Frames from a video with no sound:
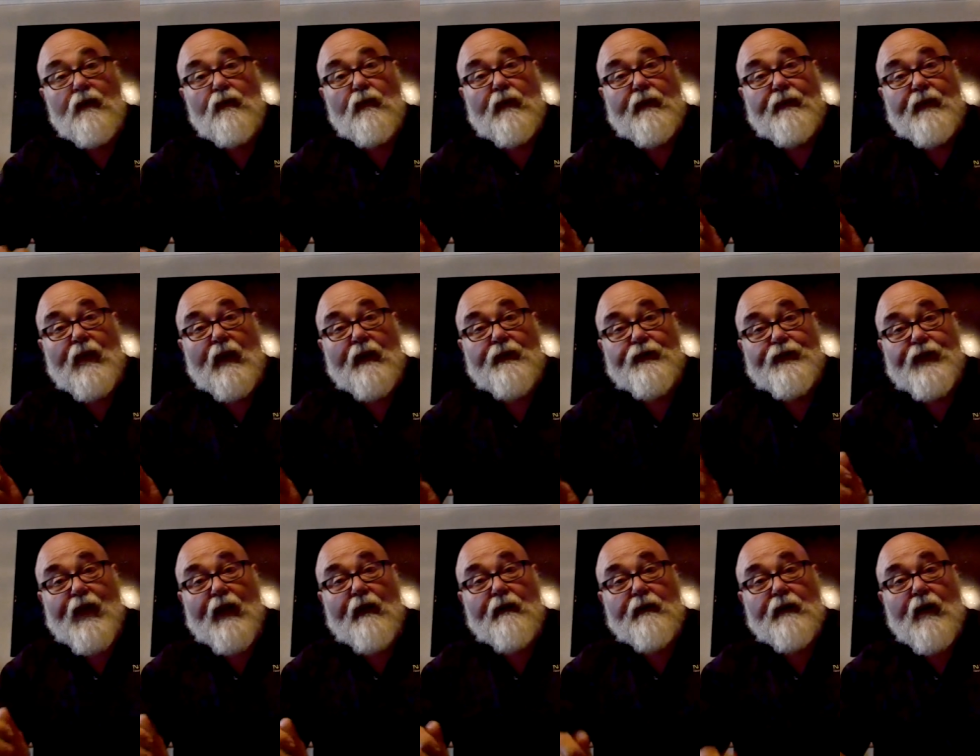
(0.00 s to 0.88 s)
We've done
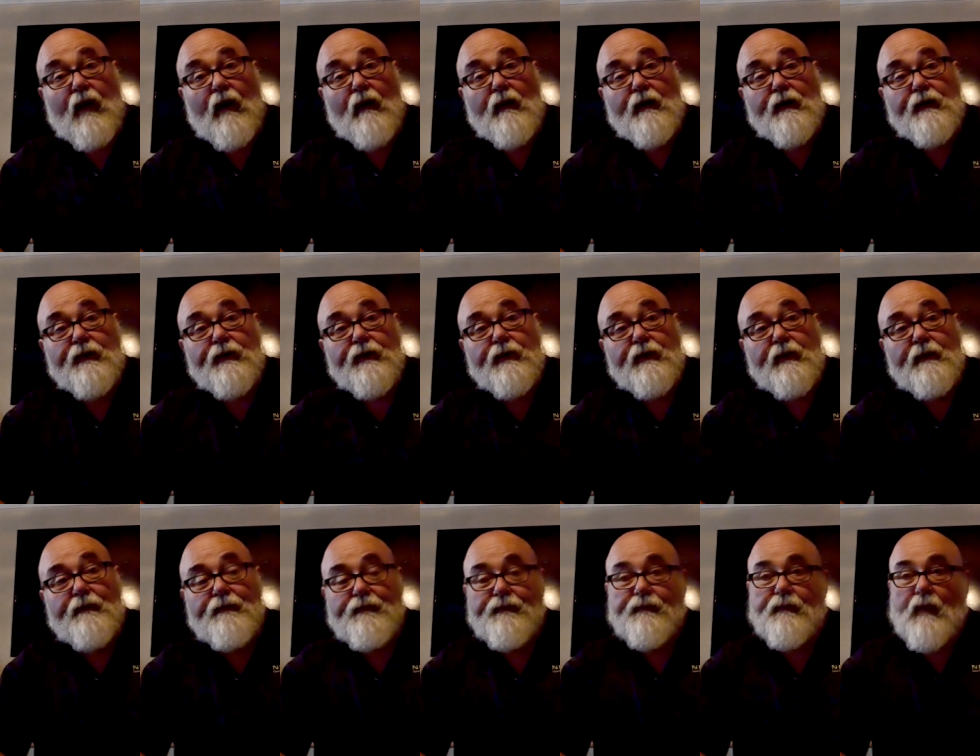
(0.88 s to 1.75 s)
gel colors.
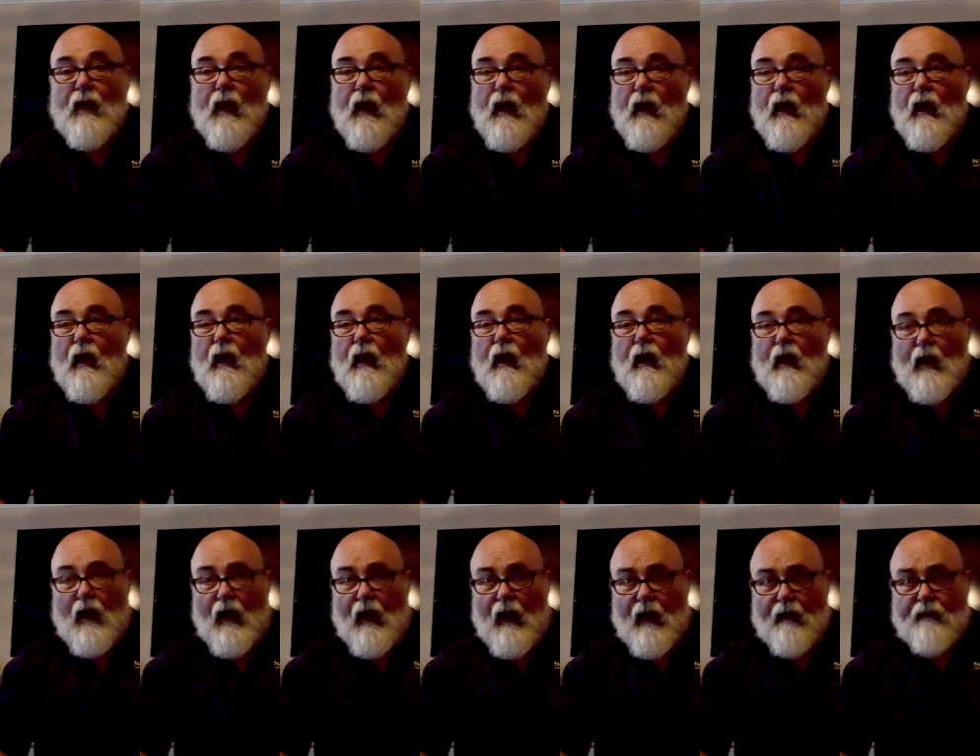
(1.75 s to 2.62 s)

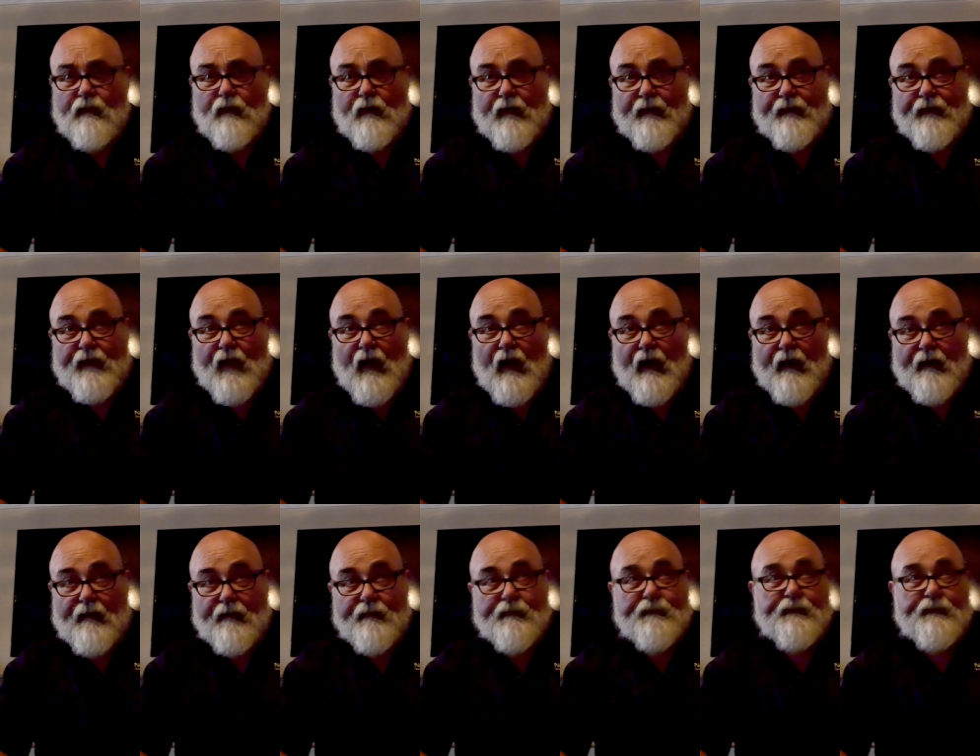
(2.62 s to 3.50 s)
We've done